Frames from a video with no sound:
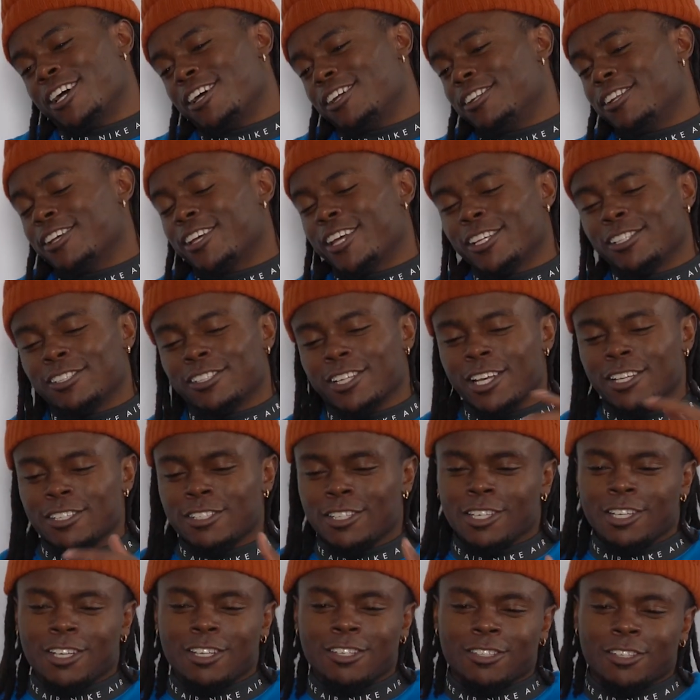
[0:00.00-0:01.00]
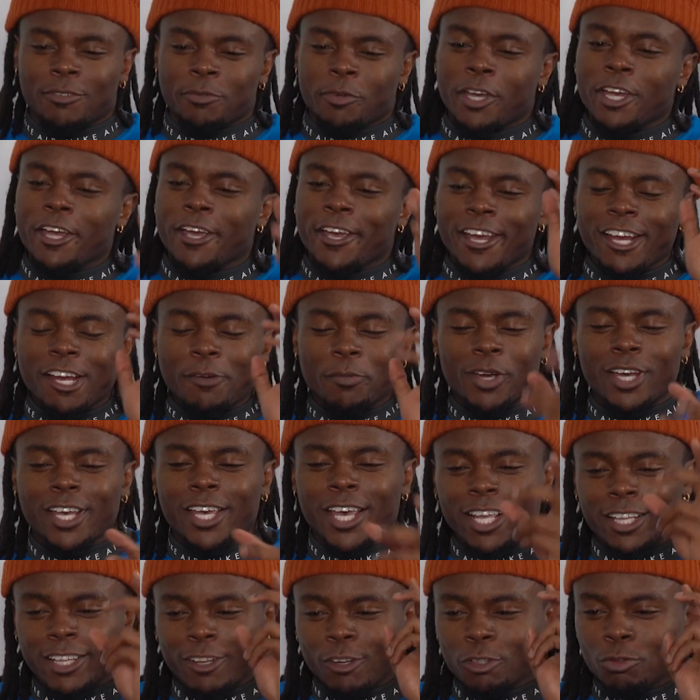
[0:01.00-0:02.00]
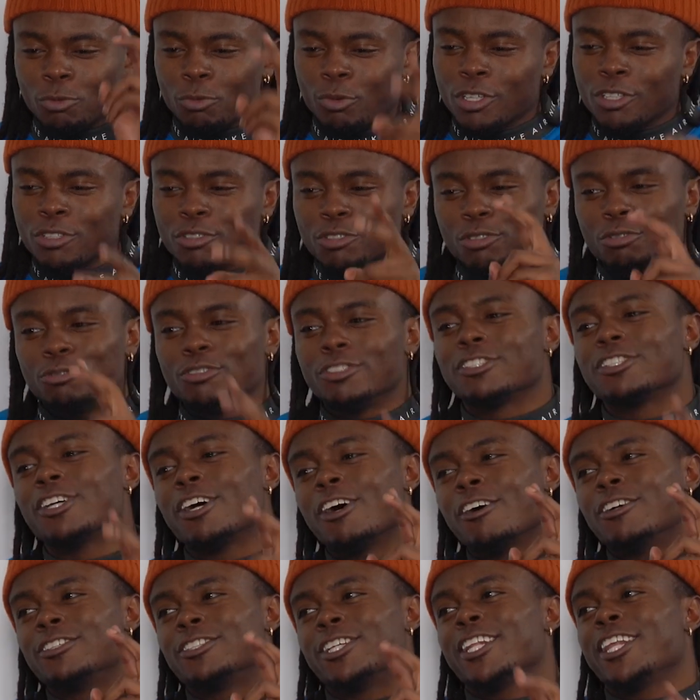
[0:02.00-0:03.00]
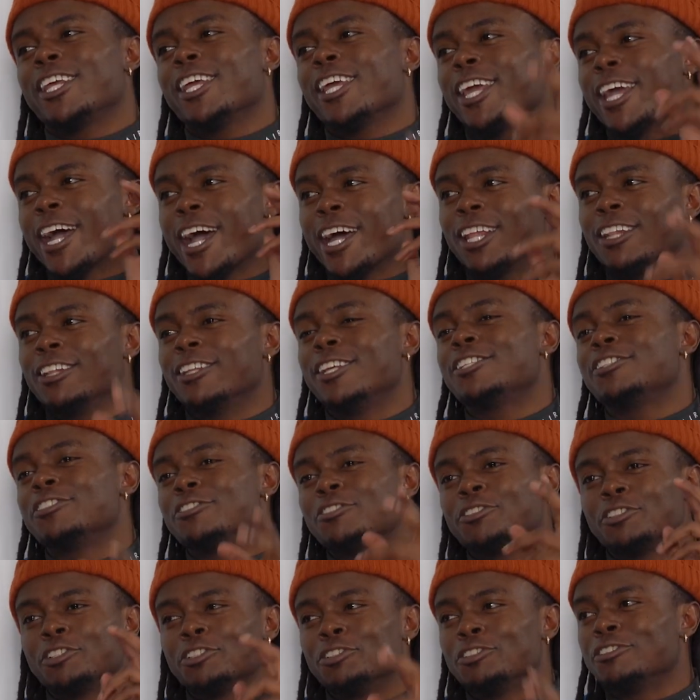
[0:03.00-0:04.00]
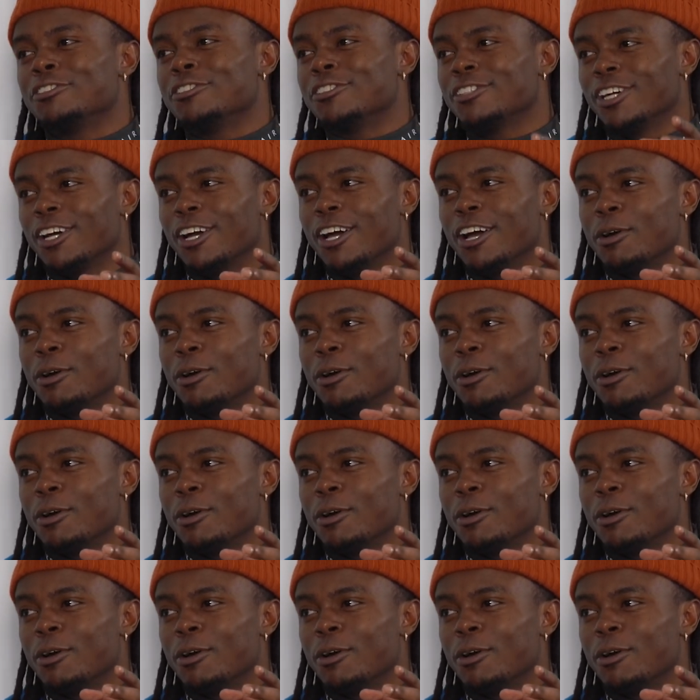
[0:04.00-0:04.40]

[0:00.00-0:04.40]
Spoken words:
I don't know, that's easy. Everybody got those 1 or 2 songs that they gotta listen to.